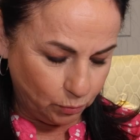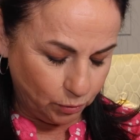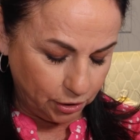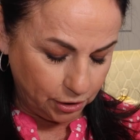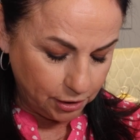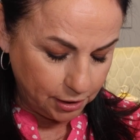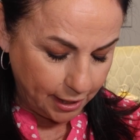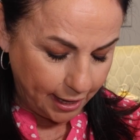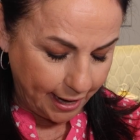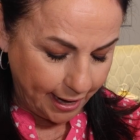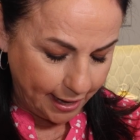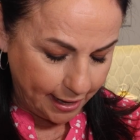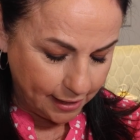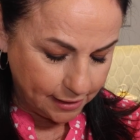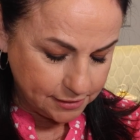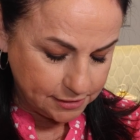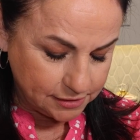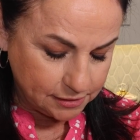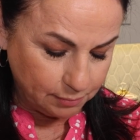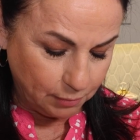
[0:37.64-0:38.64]
we're going to
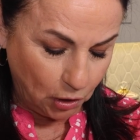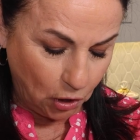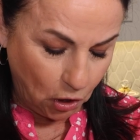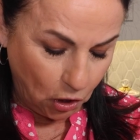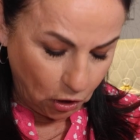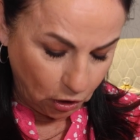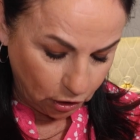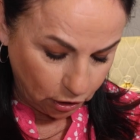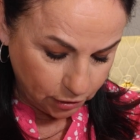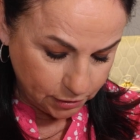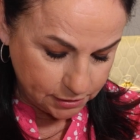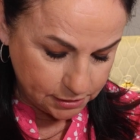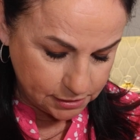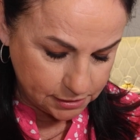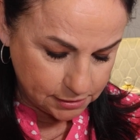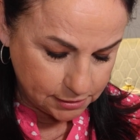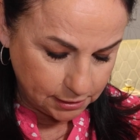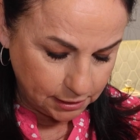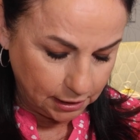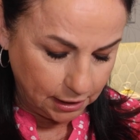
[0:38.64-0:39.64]
add some
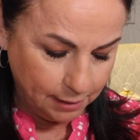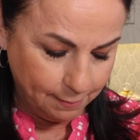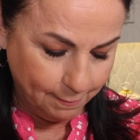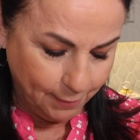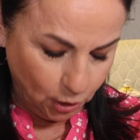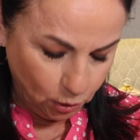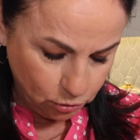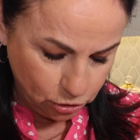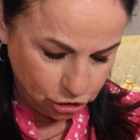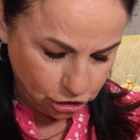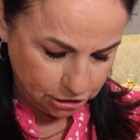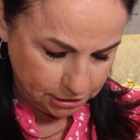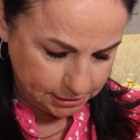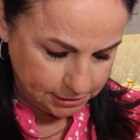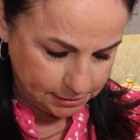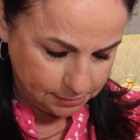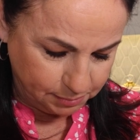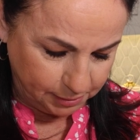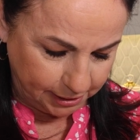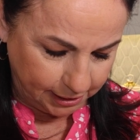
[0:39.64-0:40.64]
hearts
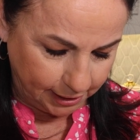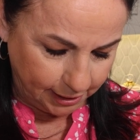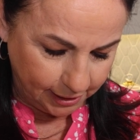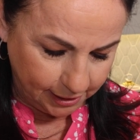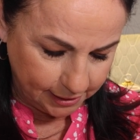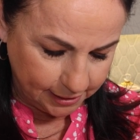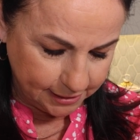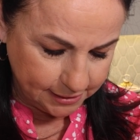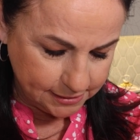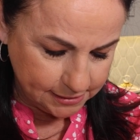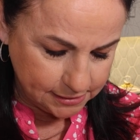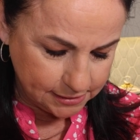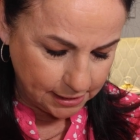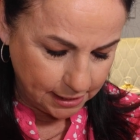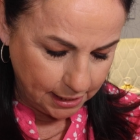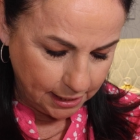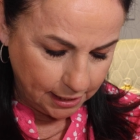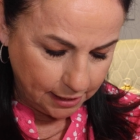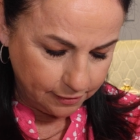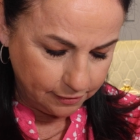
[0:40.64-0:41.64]
emojis because
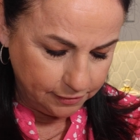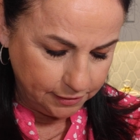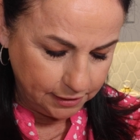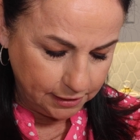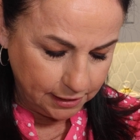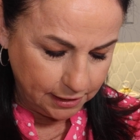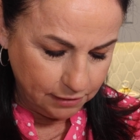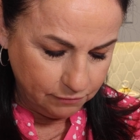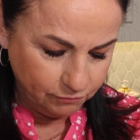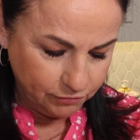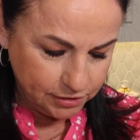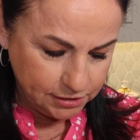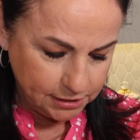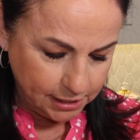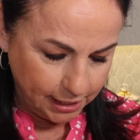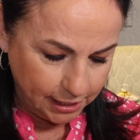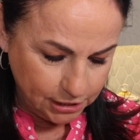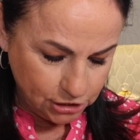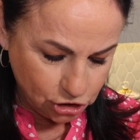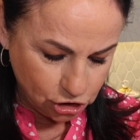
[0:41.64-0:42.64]
the
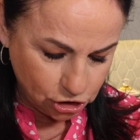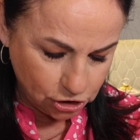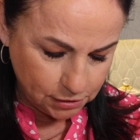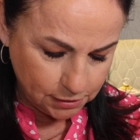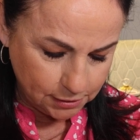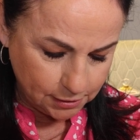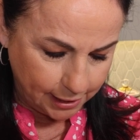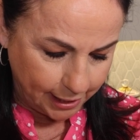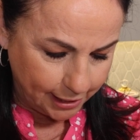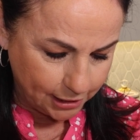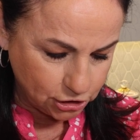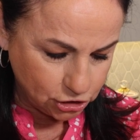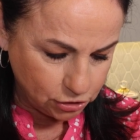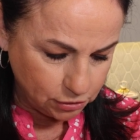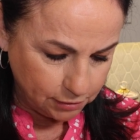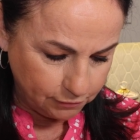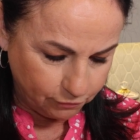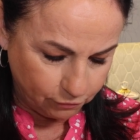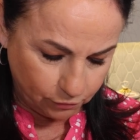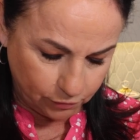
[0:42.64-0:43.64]
invitation,
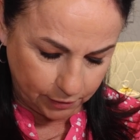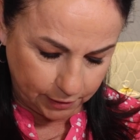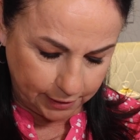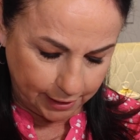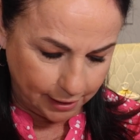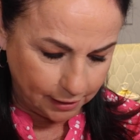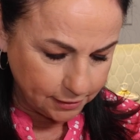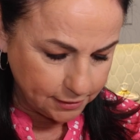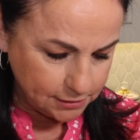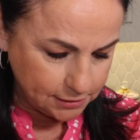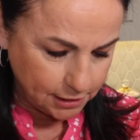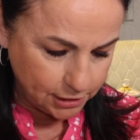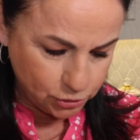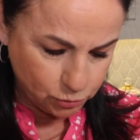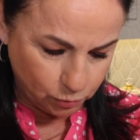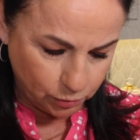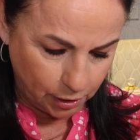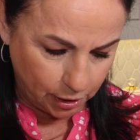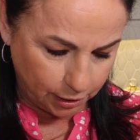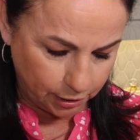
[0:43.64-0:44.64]
actually for the
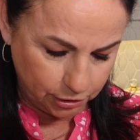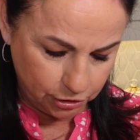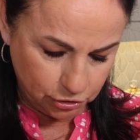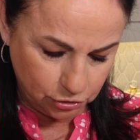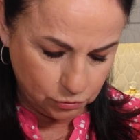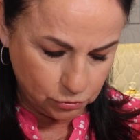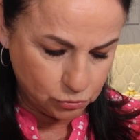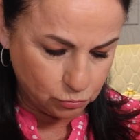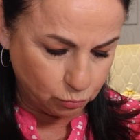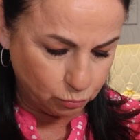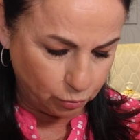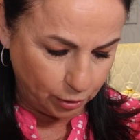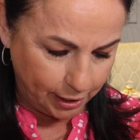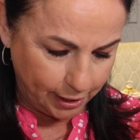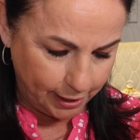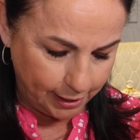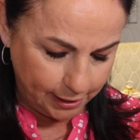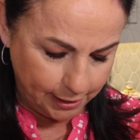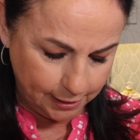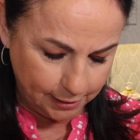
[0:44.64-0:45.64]
Galentines, we're not going to use
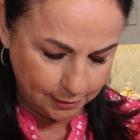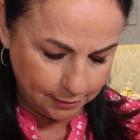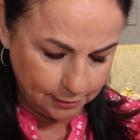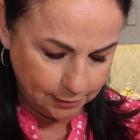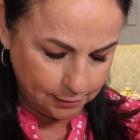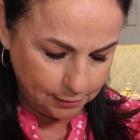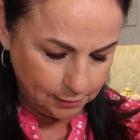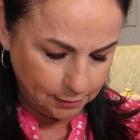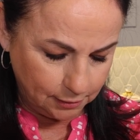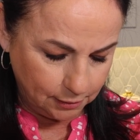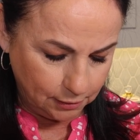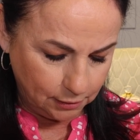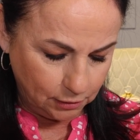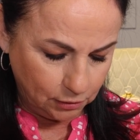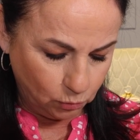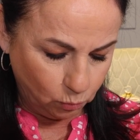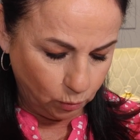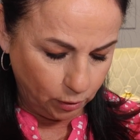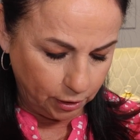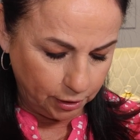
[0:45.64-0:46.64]
red.
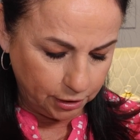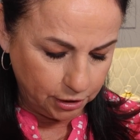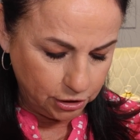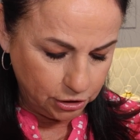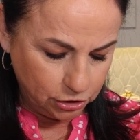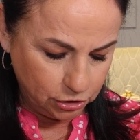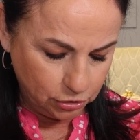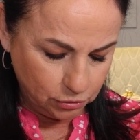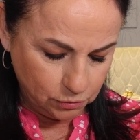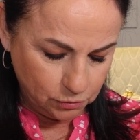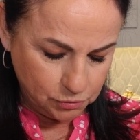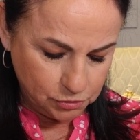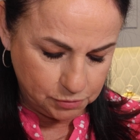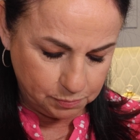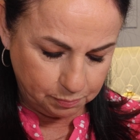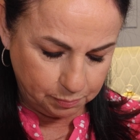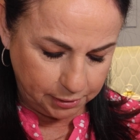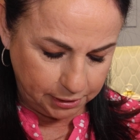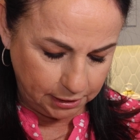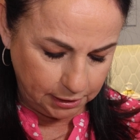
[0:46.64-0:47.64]
We're going to use
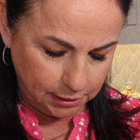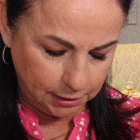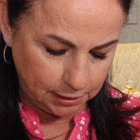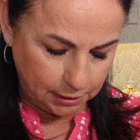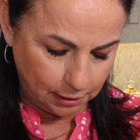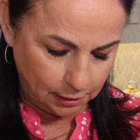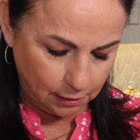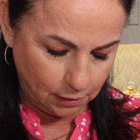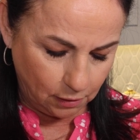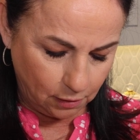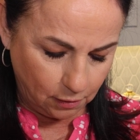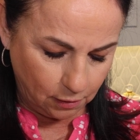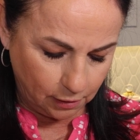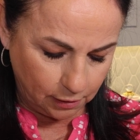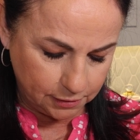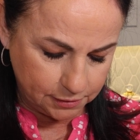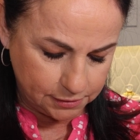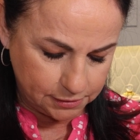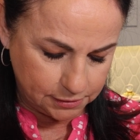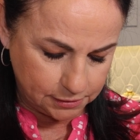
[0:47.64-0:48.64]
pink
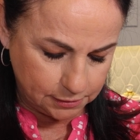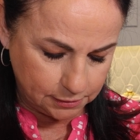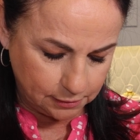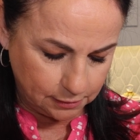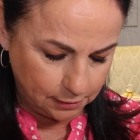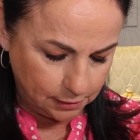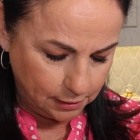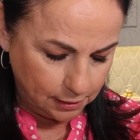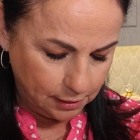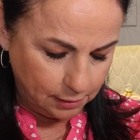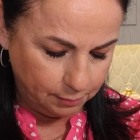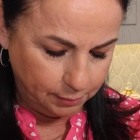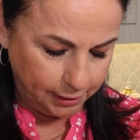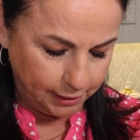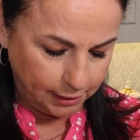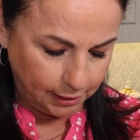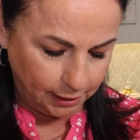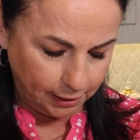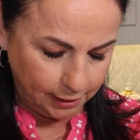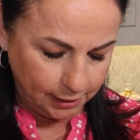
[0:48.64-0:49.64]
hearts
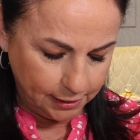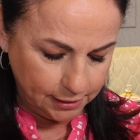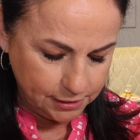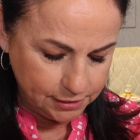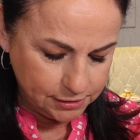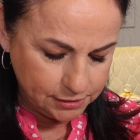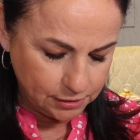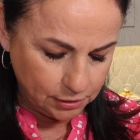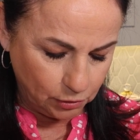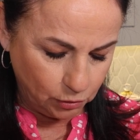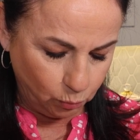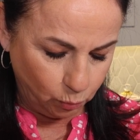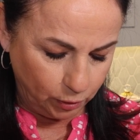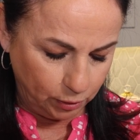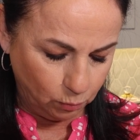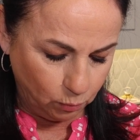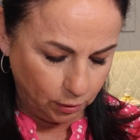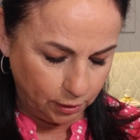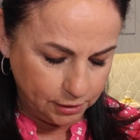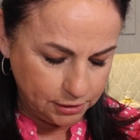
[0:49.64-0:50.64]
because
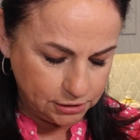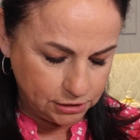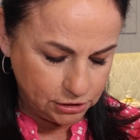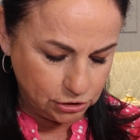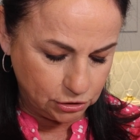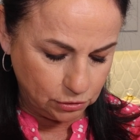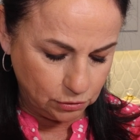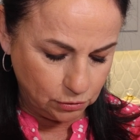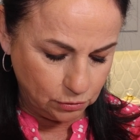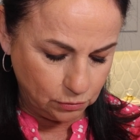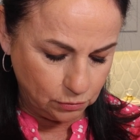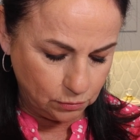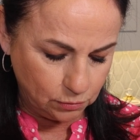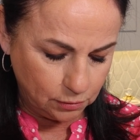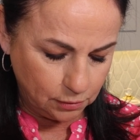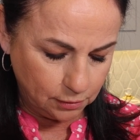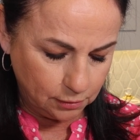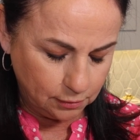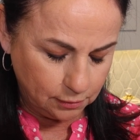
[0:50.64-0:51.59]
we want to